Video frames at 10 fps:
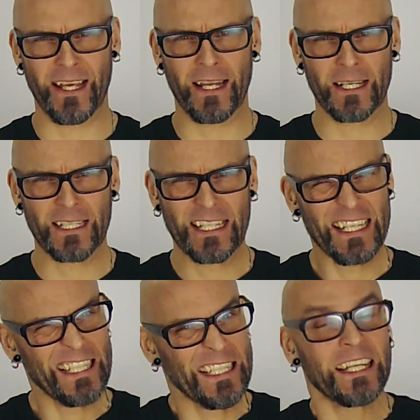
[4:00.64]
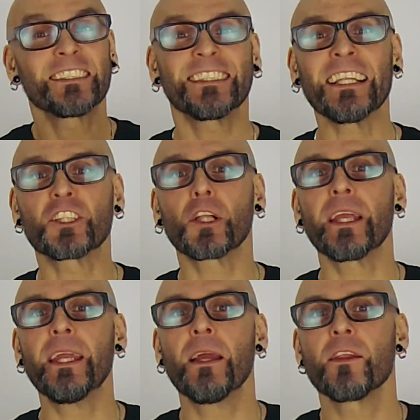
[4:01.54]
data.
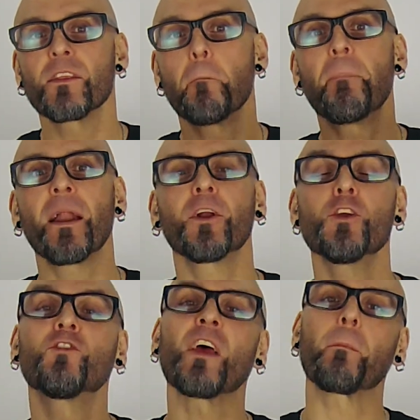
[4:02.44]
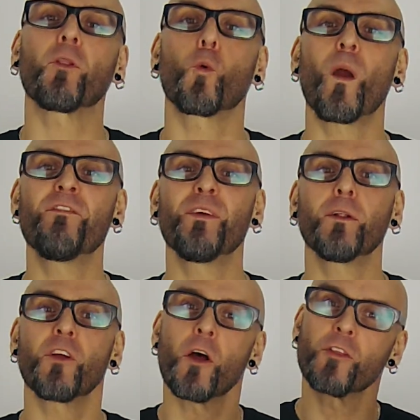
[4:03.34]
Essentially, the better you sample the wave
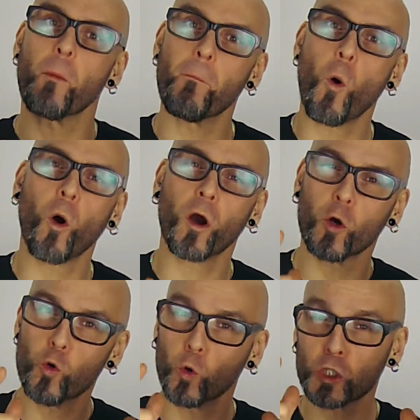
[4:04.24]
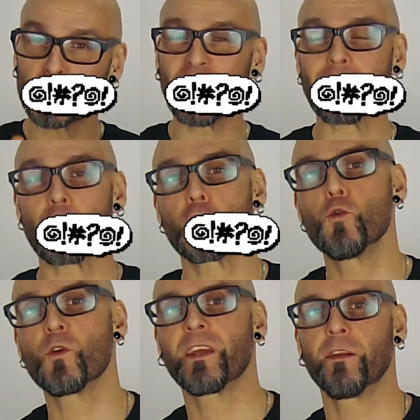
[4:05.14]
field, the more cool
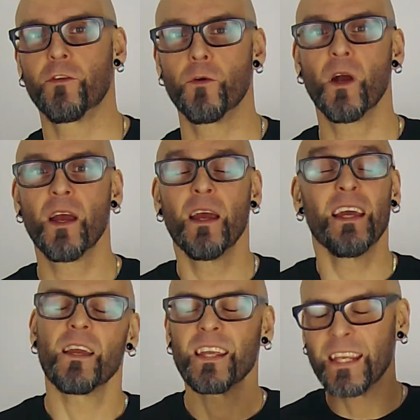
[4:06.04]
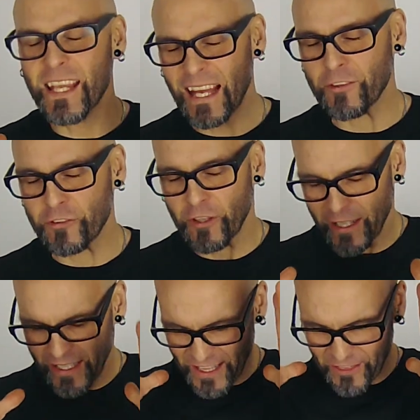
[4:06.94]
you can do. Yes,
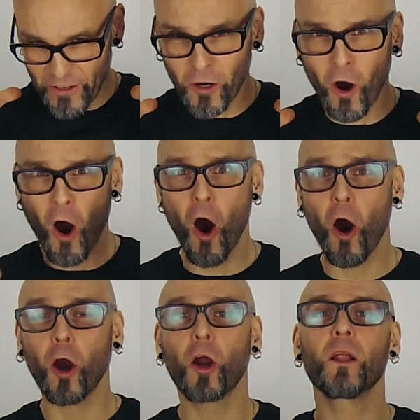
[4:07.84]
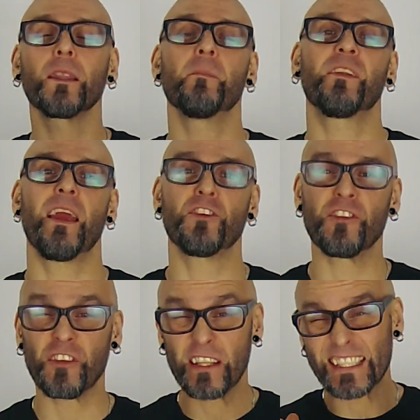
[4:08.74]
there are
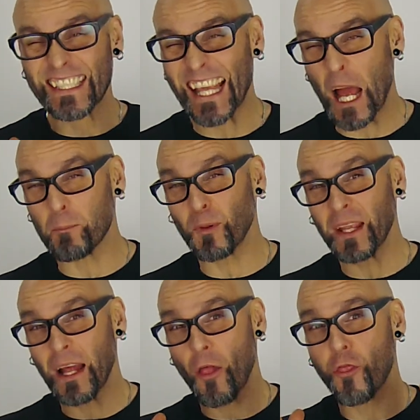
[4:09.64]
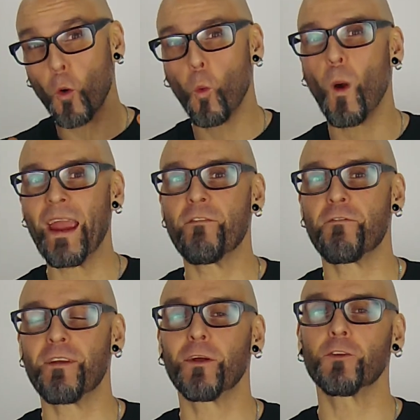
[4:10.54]
limitations in sampling the wave
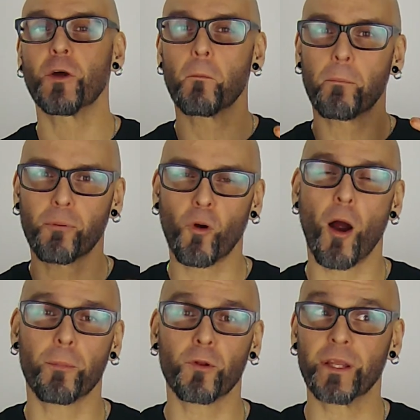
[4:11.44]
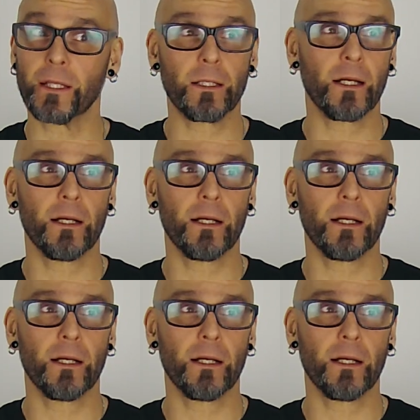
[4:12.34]
field properly.